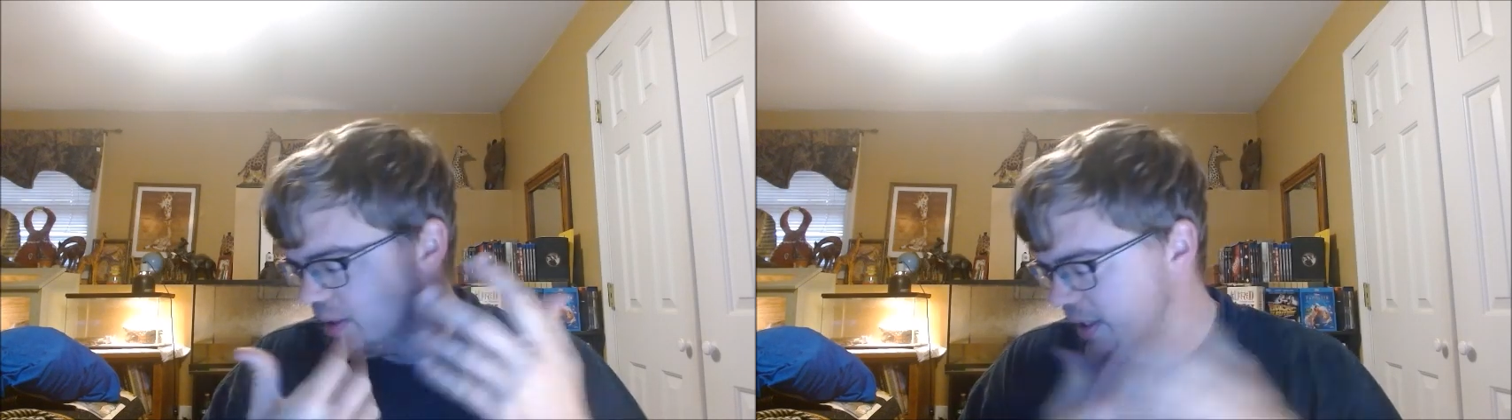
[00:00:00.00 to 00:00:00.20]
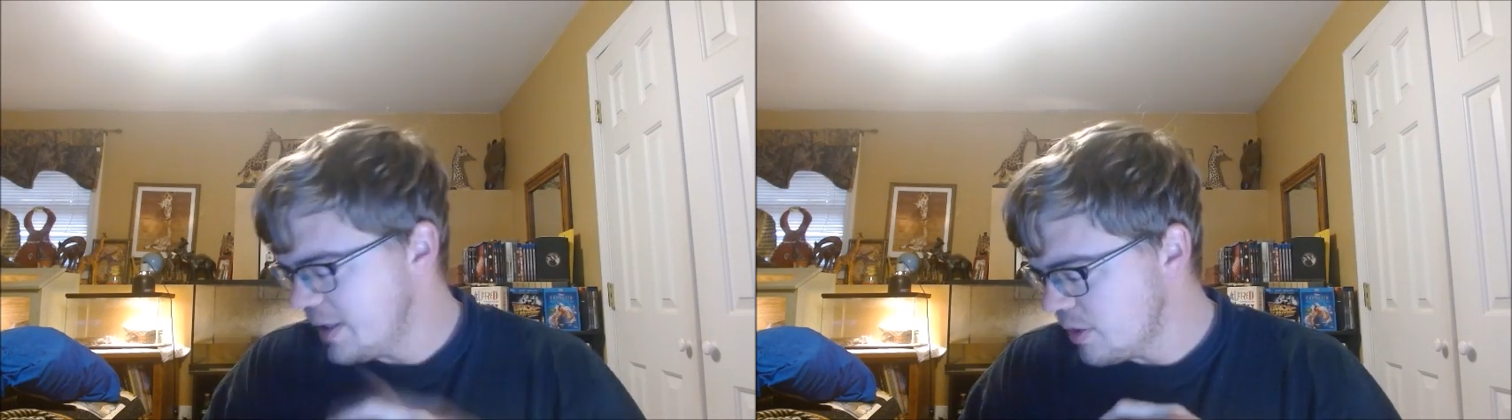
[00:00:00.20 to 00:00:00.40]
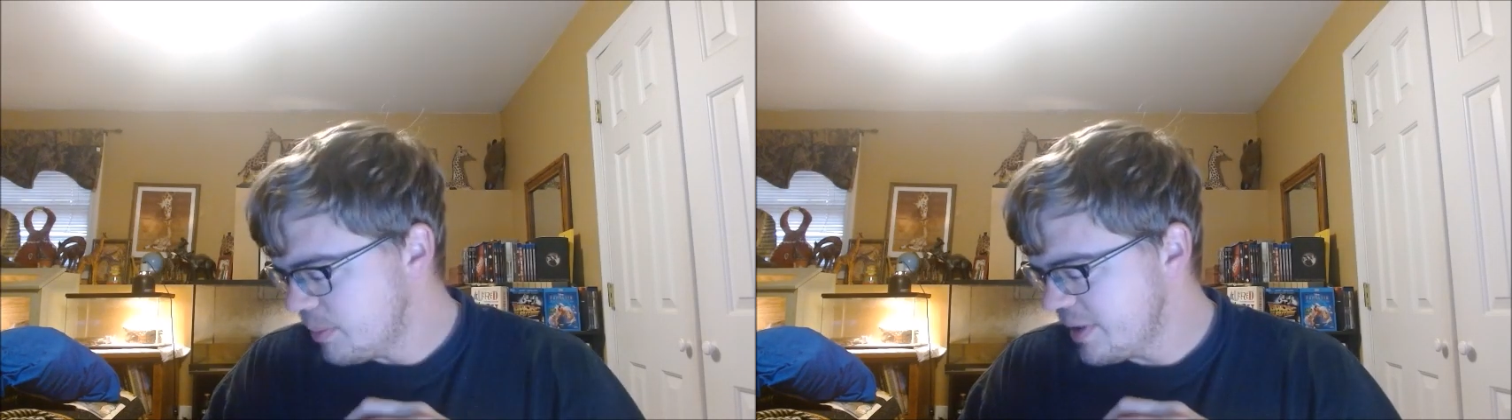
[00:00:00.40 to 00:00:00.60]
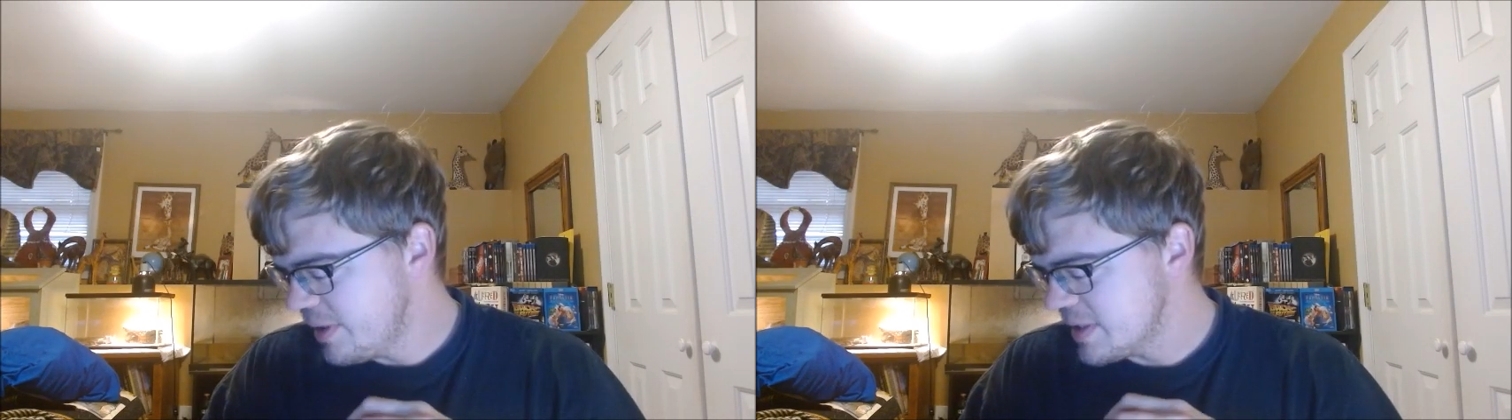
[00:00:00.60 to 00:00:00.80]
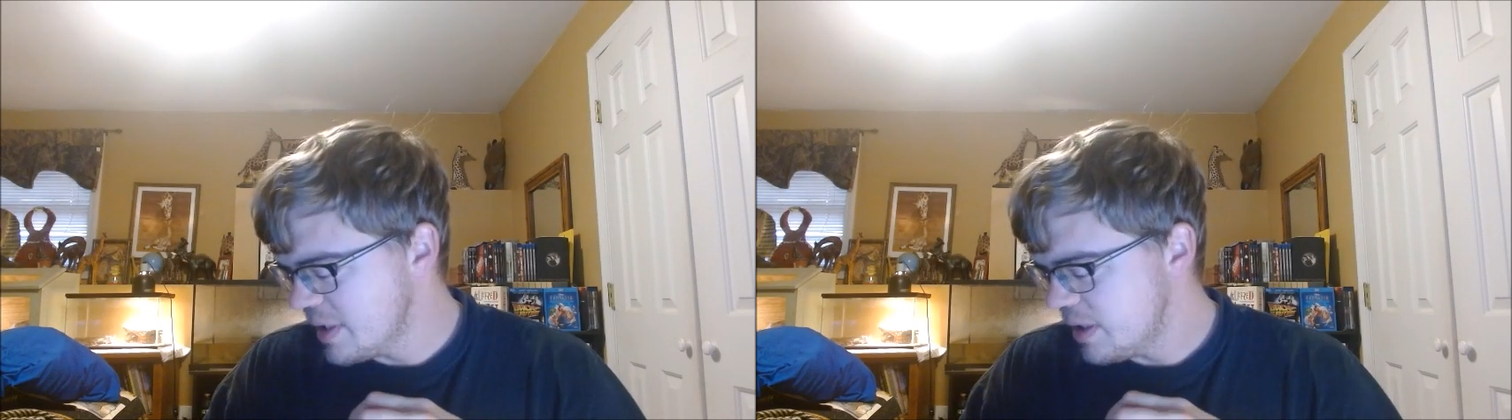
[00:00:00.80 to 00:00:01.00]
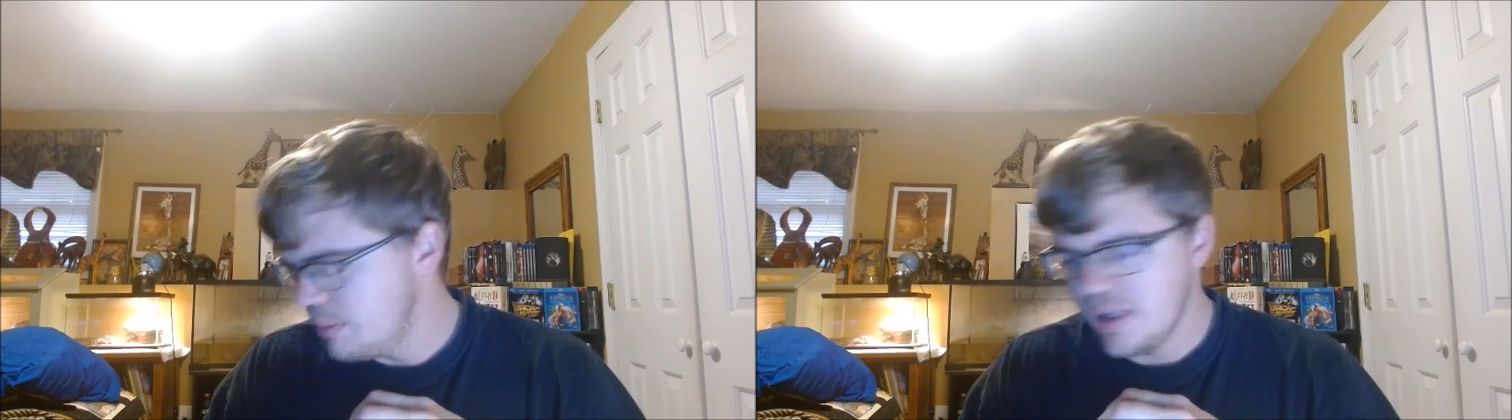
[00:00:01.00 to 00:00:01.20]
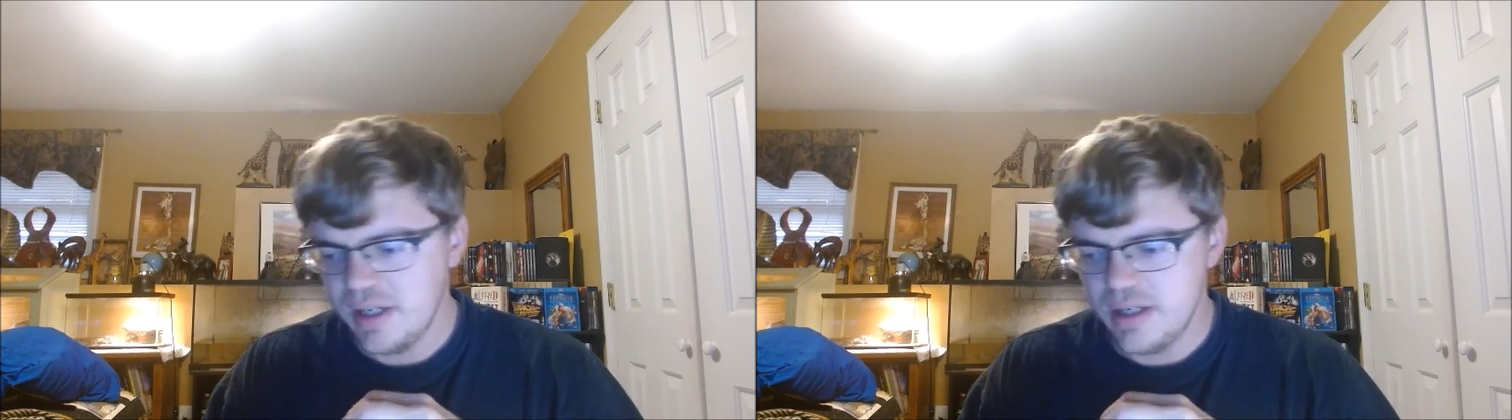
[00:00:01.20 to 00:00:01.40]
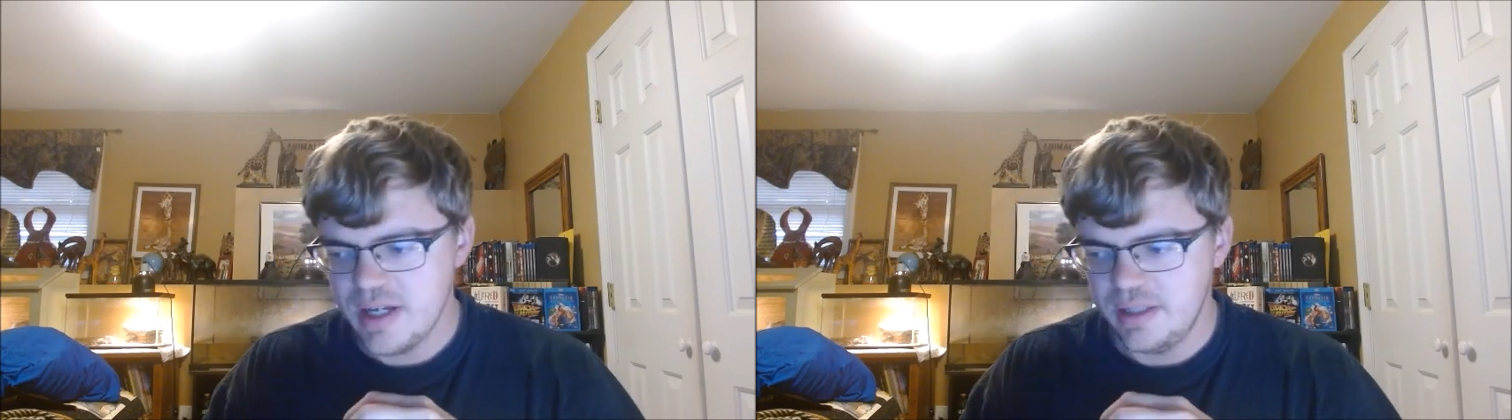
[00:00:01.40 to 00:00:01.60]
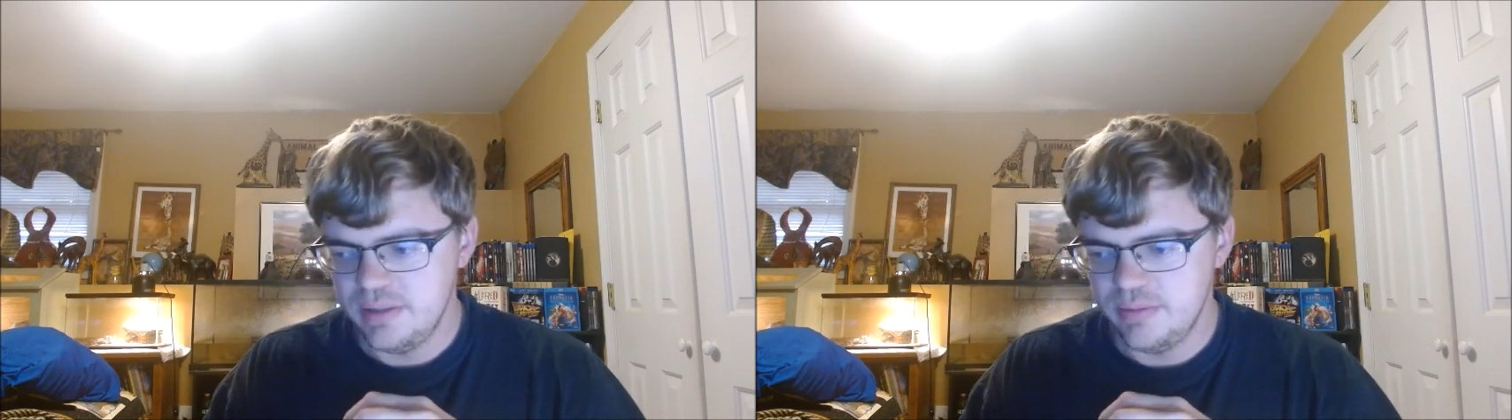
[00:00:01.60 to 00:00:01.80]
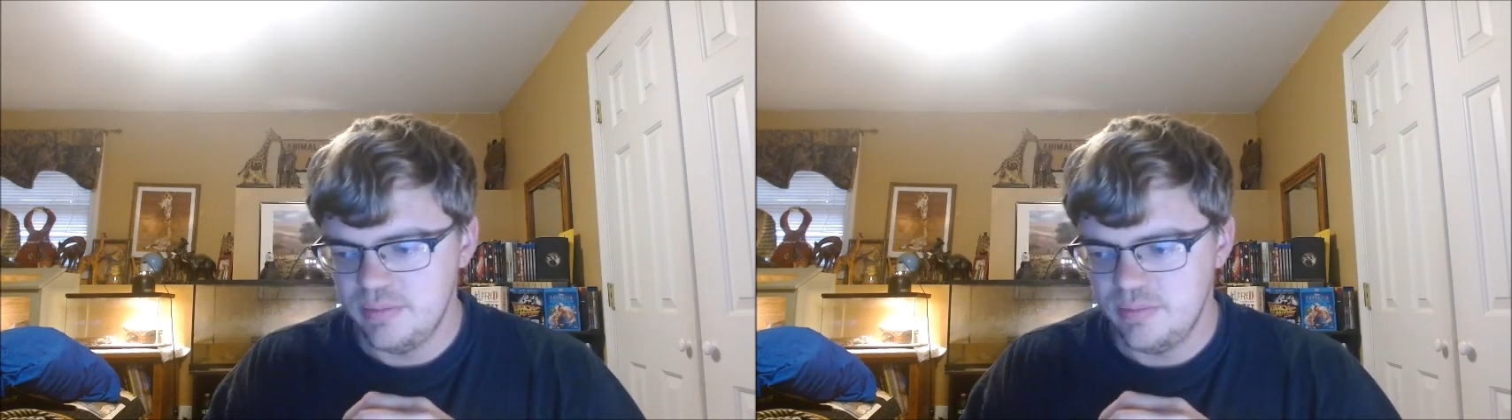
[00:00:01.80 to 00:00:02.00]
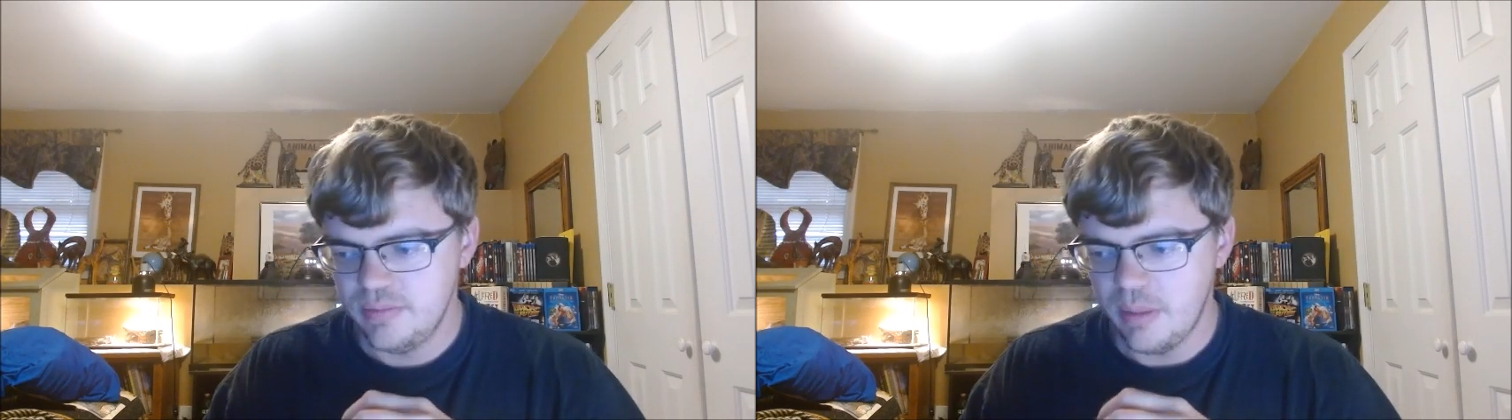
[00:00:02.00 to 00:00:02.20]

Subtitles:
another month has gone by, and